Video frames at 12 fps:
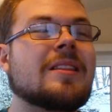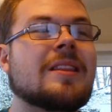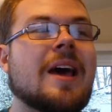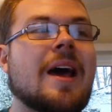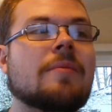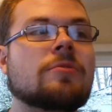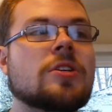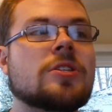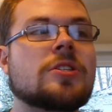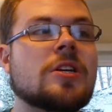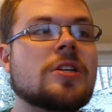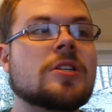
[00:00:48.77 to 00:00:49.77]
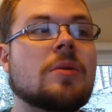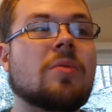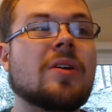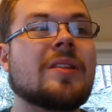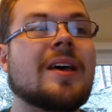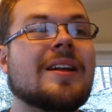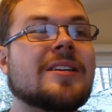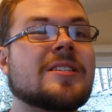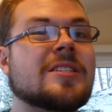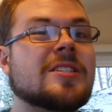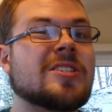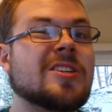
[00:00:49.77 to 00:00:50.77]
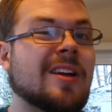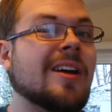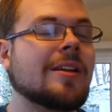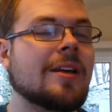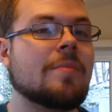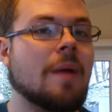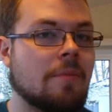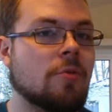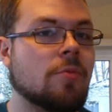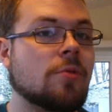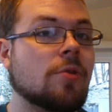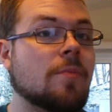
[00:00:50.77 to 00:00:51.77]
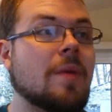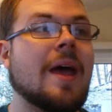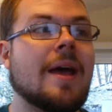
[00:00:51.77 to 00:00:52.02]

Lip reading: that to see someone that is slightly memorable